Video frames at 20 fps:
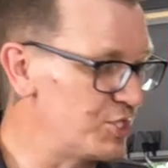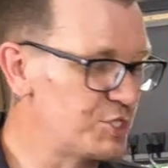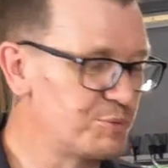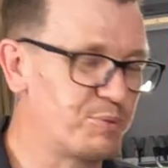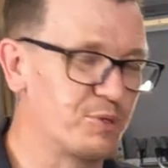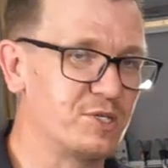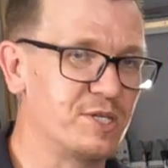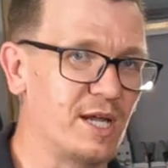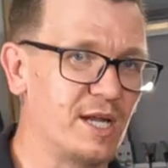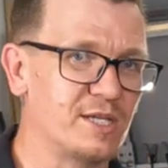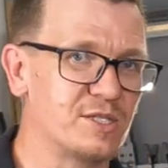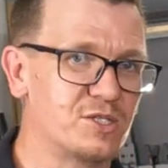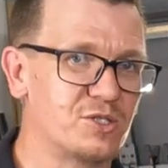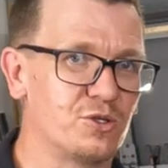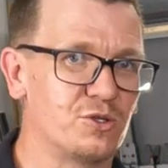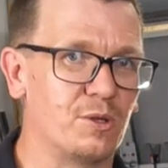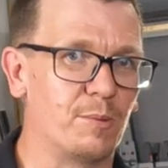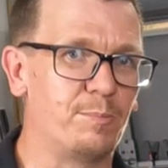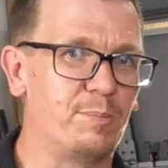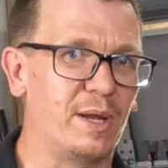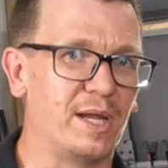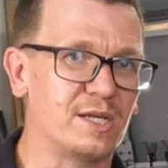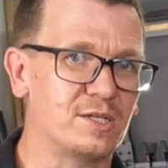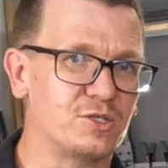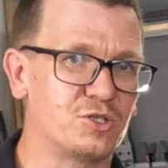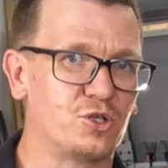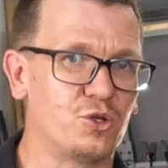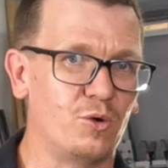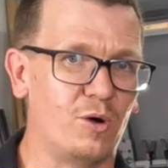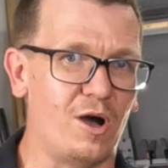this pertains to the
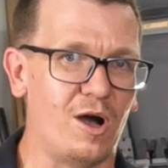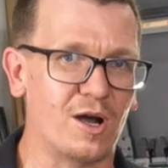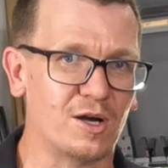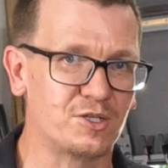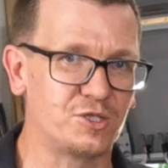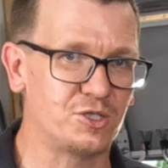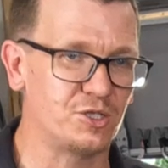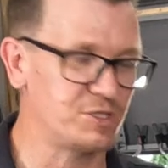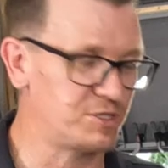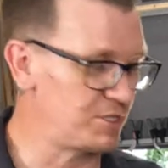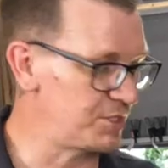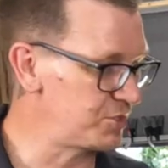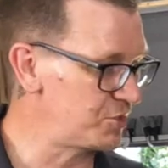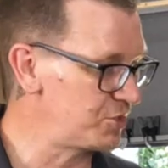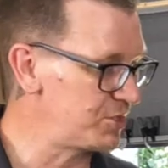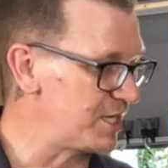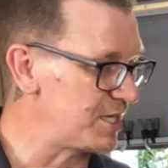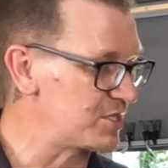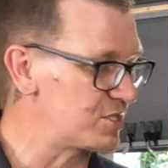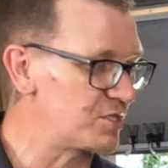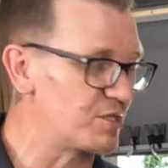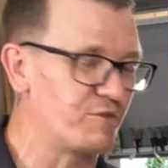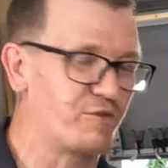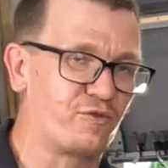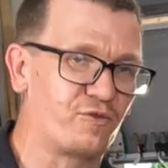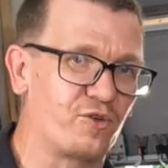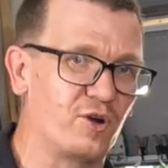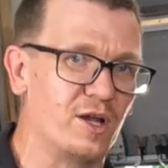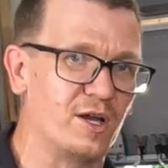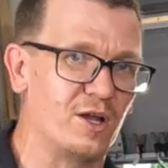Bank 2 oxygen sensor. That's the
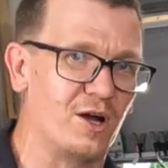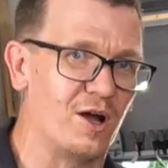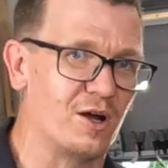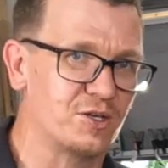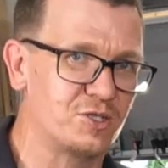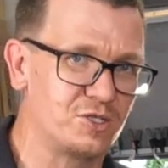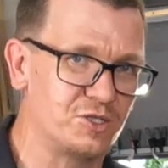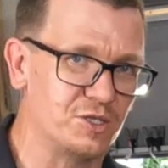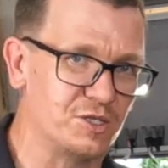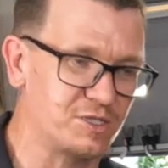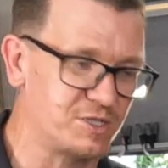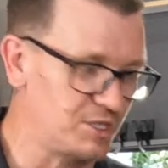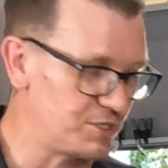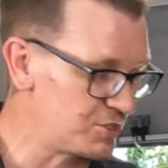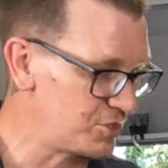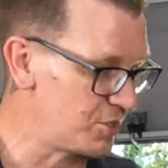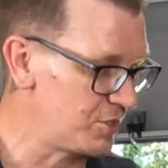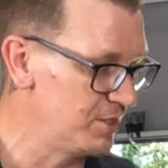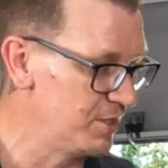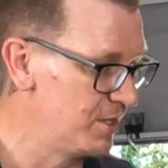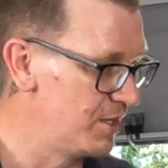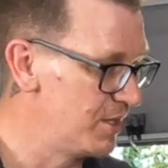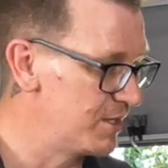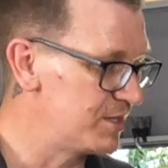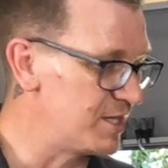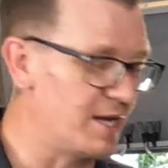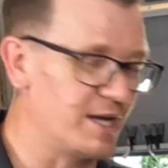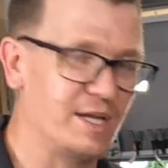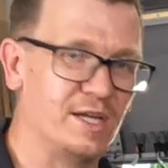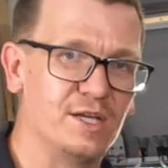front oxygen sensor.
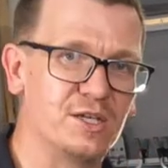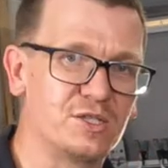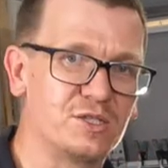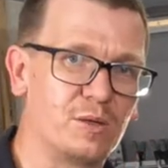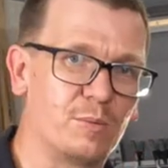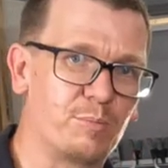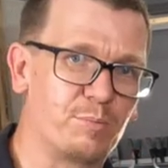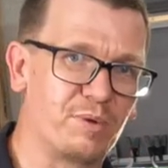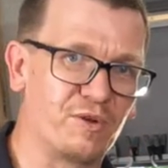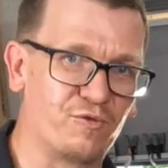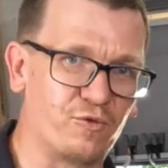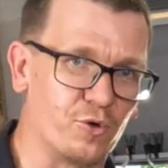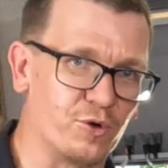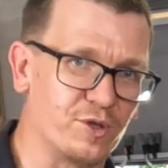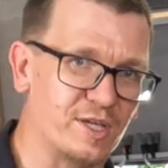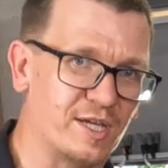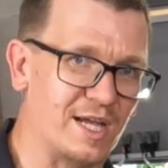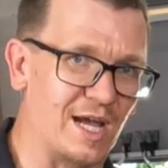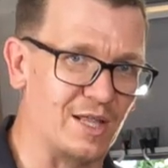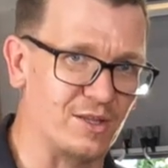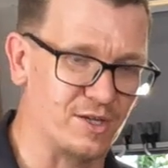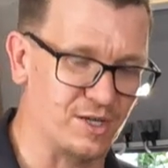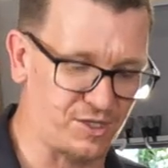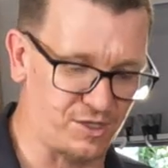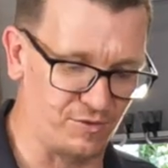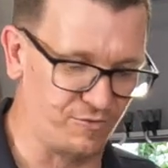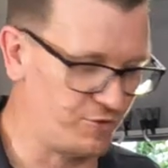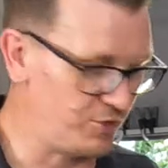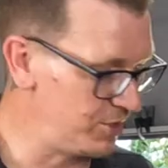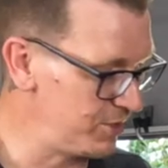That is before the catalytic
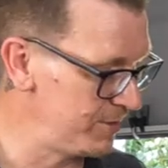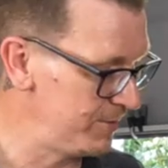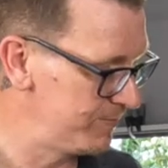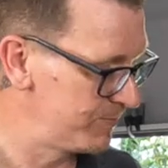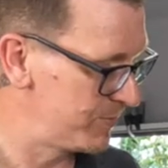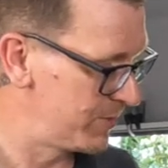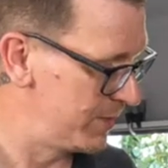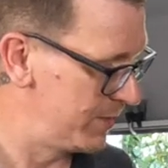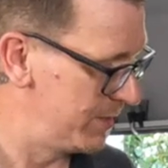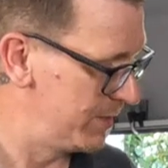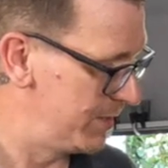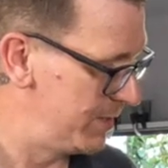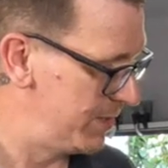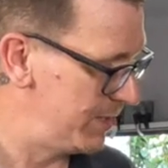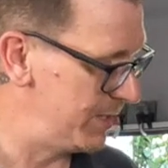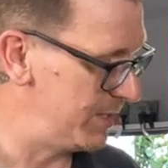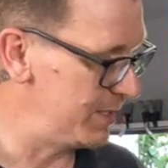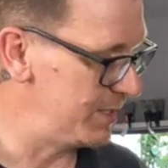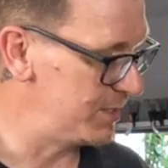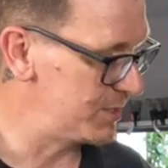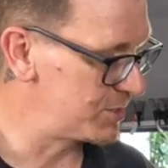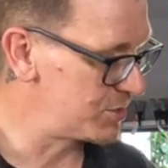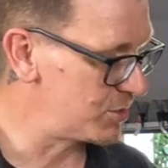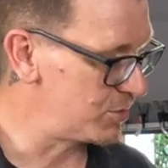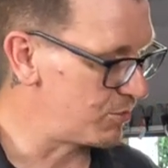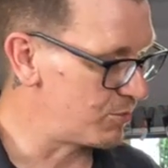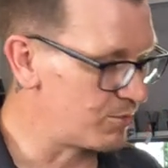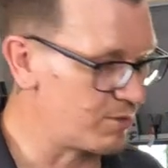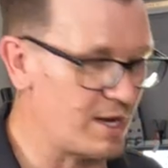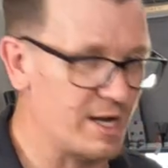converter. It is
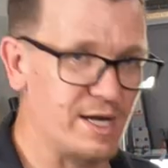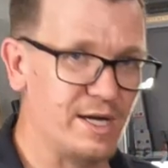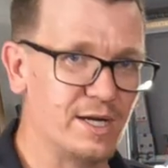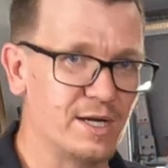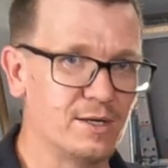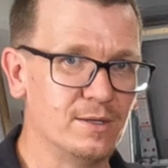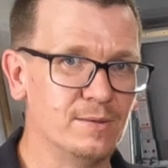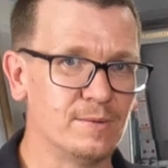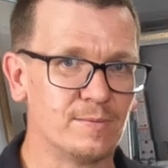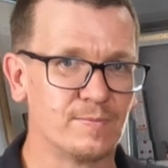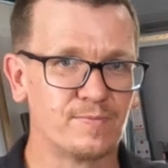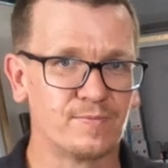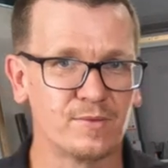right here.